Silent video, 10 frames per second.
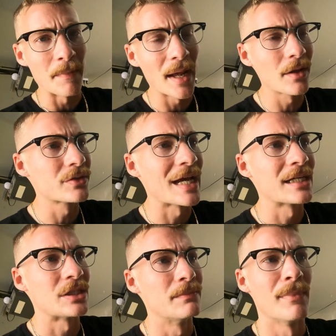metal to
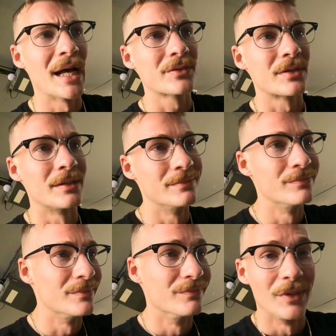actually mount the
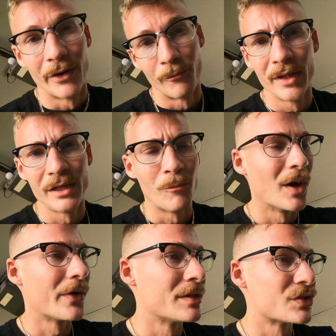really
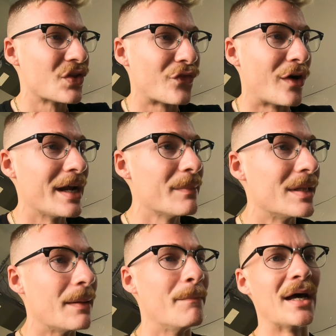weld onto the frame
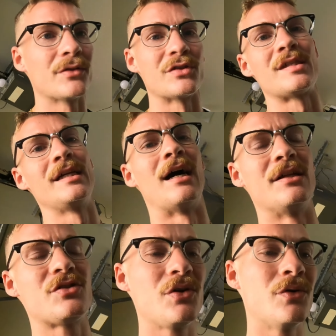and then mount the seat
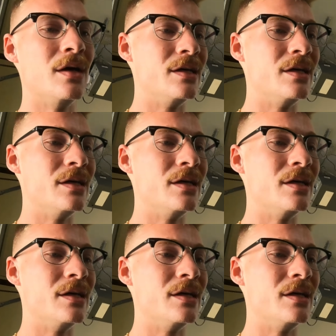onto.